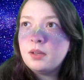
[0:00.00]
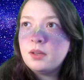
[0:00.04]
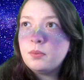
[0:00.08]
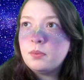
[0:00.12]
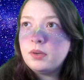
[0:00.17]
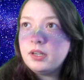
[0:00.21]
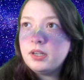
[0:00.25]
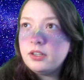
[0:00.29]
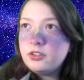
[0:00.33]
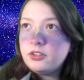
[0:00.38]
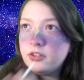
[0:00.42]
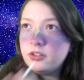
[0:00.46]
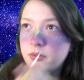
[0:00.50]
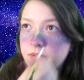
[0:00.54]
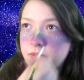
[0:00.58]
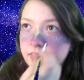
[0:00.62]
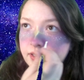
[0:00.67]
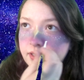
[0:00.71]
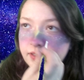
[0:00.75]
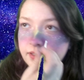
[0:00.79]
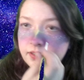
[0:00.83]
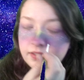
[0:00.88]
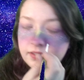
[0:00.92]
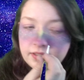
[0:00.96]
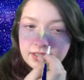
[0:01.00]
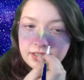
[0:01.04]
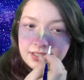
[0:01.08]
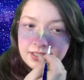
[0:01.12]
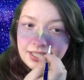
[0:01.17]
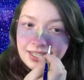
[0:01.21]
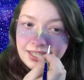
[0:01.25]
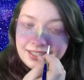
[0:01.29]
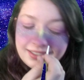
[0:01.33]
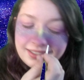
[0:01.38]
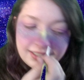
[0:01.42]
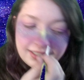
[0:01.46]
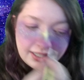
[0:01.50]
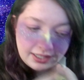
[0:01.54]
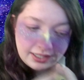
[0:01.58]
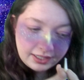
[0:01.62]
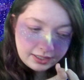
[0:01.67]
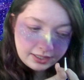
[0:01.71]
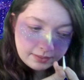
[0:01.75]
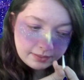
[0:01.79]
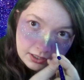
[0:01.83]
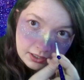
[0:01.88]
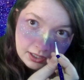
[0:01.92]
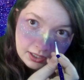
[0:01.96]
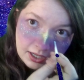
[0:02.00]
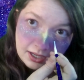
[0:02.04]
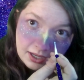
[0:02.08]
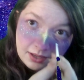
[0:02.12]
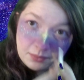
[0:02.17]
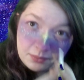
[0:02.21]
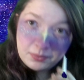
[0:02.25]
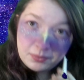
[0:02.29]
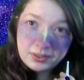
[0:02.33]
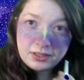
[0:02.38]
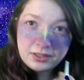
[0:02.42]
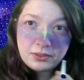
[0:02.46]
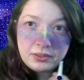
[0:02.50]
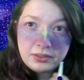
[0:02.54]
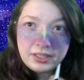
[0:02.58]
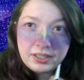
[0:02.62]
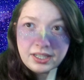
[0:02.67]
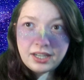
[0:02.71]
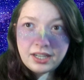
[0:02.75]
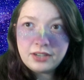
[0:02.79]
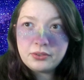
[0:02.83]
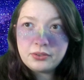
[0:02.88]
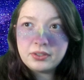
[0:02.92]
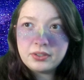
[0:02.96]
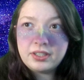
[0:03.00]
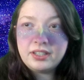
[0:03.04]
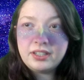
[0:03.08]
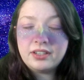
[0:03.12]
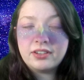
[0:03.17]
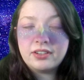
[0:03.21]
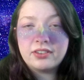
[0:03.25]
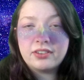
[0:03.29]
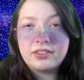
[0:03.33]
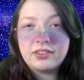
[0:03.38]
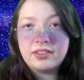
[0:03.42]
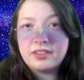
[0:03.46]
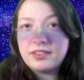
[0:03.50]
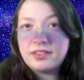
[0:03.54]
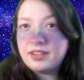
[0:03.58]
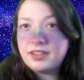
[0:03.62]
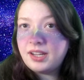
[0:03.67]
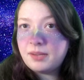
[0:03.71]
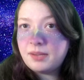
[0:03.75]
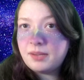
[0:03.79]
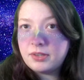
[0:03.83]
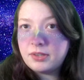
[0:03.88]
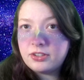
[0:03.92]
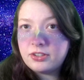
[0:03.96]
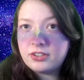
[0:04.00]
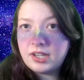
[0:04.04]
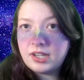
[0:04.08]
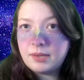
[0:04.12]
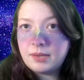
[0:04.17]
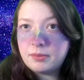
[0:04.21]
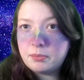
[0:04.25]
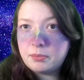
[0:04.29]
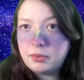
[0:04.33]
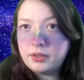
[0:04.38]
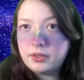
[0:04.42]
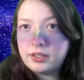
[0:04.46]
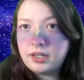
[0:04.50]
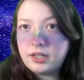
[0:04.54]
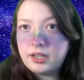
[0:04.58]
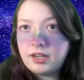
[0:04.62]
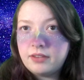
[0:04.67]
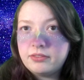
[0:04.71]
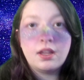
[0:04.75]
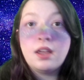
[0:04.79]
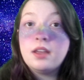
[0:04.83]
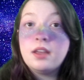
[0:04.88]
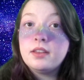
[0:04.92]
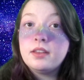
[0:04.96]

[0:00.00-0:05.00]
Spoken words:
One issue with this is it takes time, and with only 100 years, it's not much time to pull it off.